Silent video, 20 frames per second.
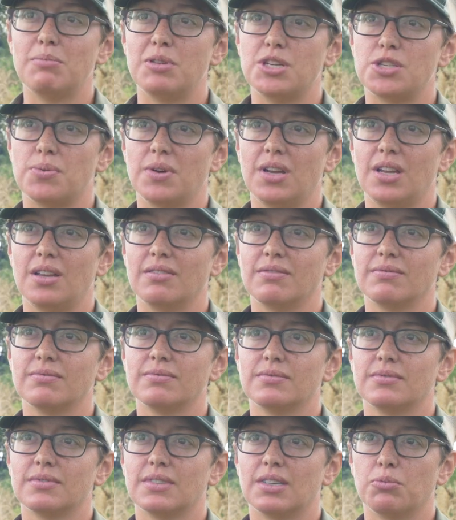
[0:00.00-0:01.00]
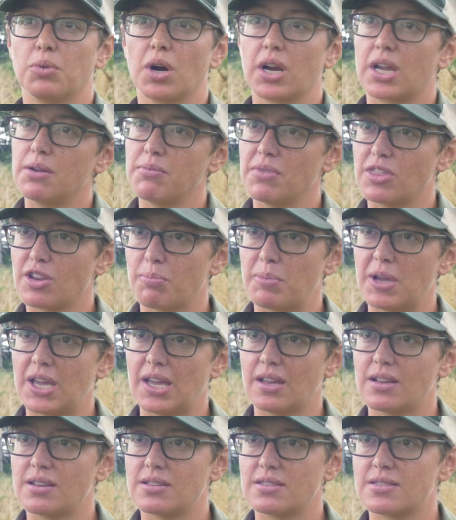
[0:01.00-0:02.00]
in between working with your
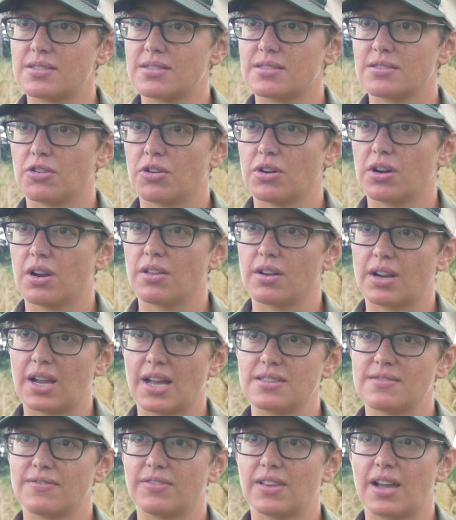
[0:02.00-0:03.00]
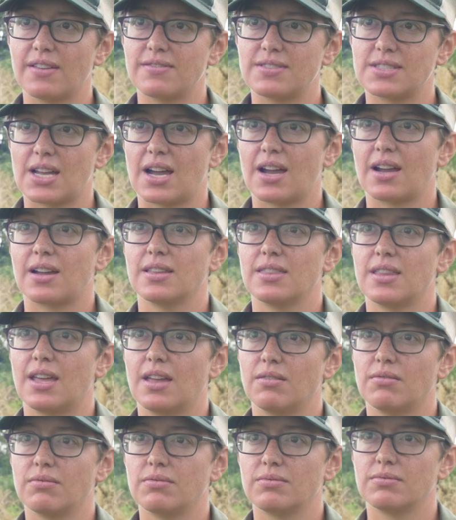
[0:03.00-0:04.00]
pigs or your other kinds of livestock and
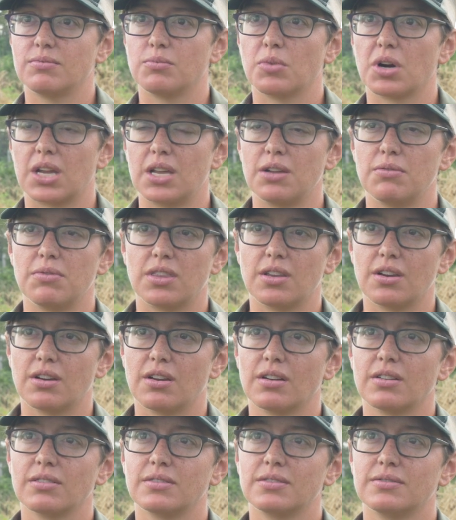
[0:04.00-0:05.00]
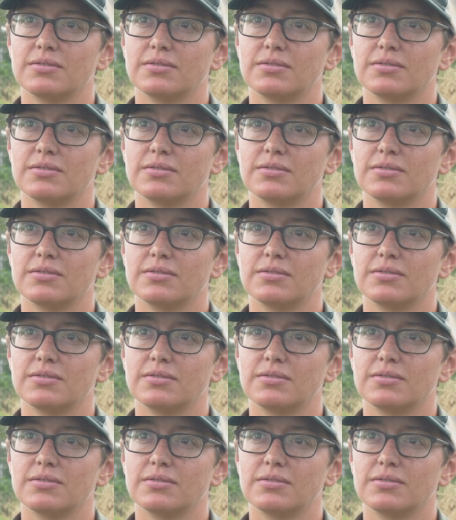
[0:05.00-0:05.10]
then working with your